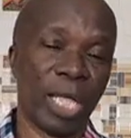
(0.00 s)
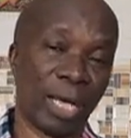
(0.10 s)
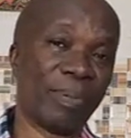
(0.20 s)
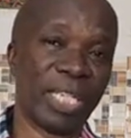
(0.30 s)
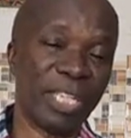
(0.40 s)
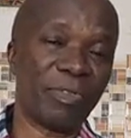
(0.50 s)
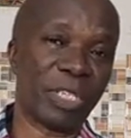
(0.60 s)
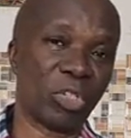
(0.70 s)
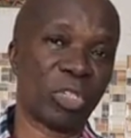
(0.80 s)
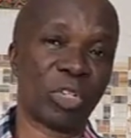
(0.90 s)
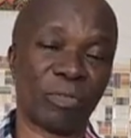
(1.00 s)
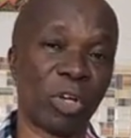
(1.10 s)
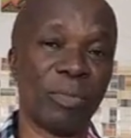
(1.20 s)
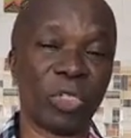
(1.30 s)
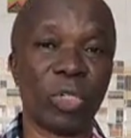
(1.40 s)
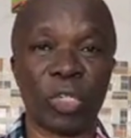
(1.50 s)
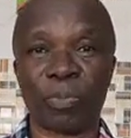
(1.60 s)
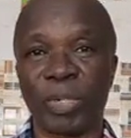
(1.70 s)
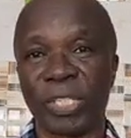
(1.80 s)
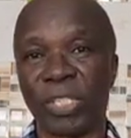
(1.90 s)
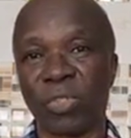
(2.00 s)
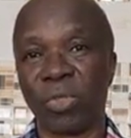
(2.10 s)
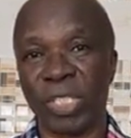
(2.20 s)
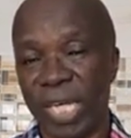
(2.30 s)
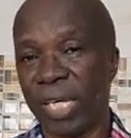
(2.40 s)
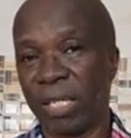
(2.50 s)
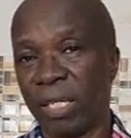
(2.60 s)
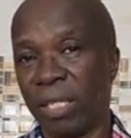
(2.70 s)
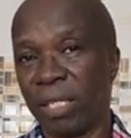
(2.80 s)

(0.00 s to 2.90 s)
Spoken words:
I believe that as you have come into God's presence today,